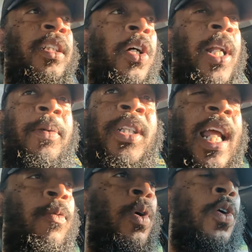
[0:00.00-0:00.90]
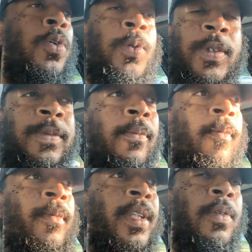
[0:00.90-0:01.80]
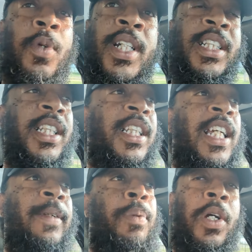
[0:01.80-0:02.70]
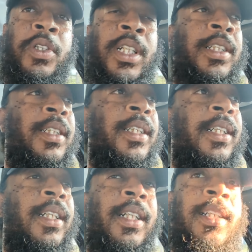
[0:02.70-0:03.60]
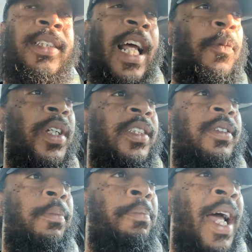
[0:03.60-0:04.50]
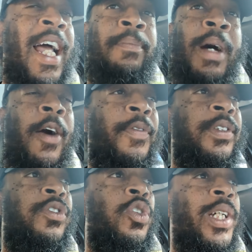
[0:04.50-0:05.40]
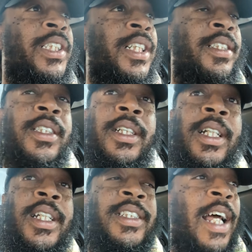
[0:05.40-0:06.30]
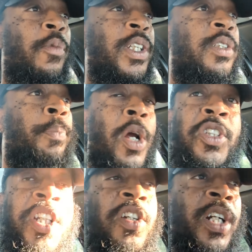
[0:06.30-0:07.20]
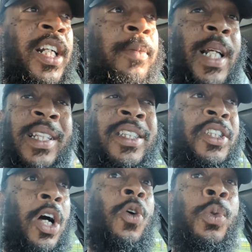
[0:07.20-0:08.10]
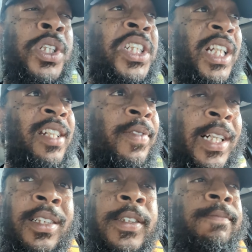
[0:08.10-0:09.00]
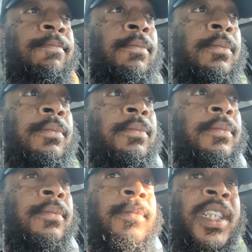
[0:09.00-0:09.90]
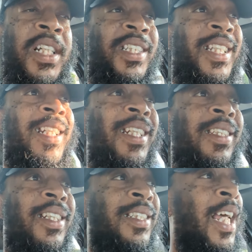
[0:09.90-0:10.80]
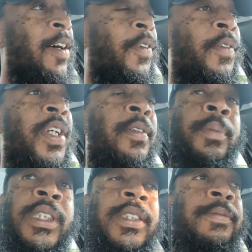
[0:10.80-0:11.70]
You know, they was like, whoa, when is the same person that was bad-mouthing Christians, that was persecuting him, that stoned Stephen, consented to the death of him?